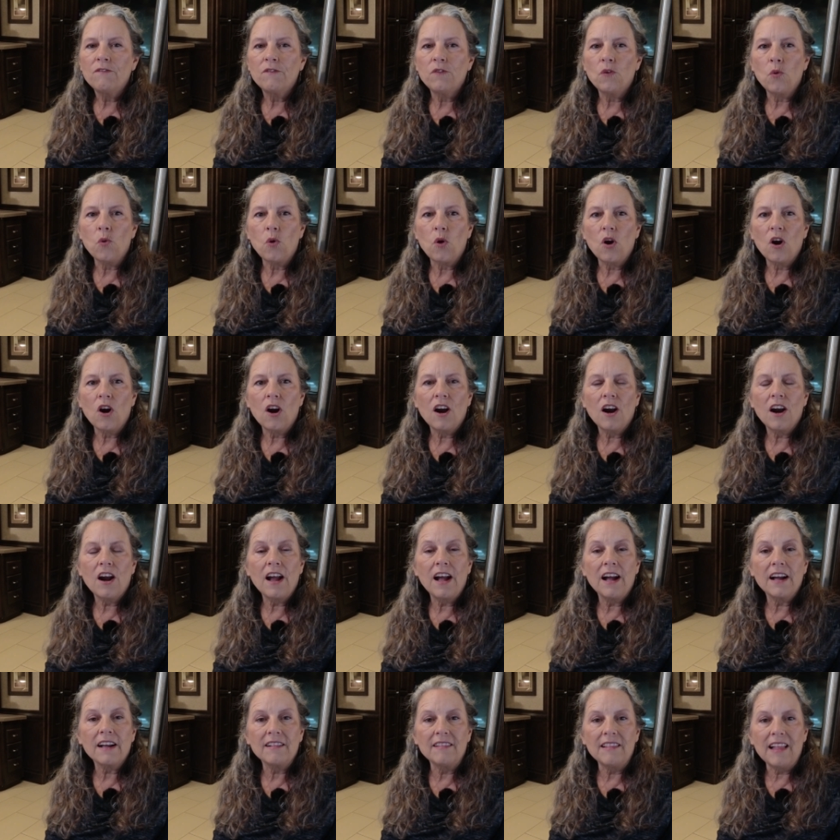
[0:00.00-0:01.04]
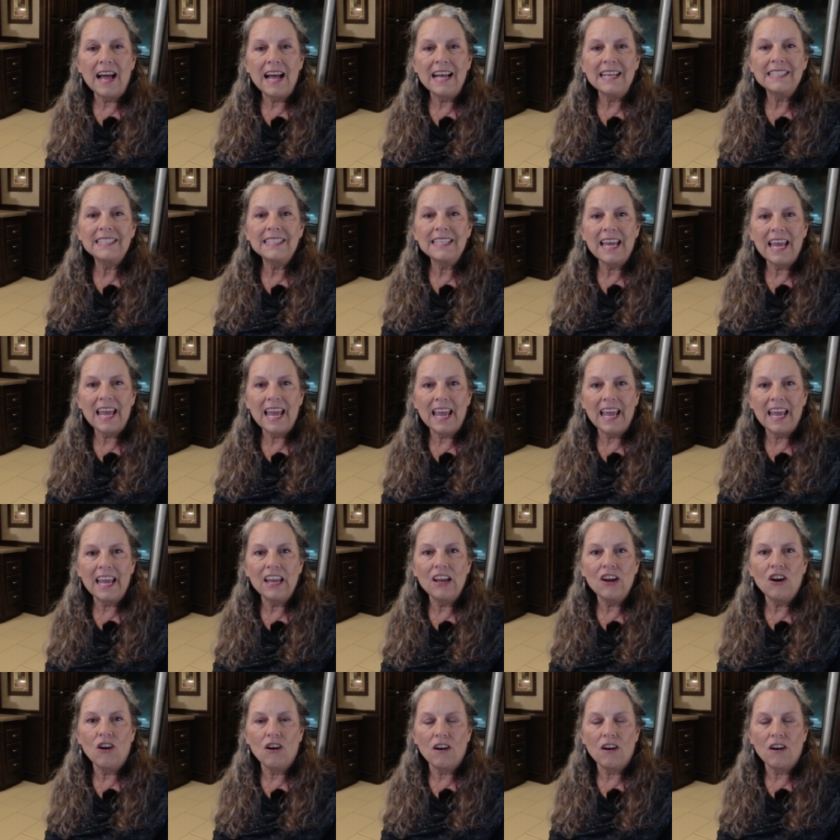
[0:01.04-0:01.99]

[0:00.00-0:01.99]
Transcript: for a Class A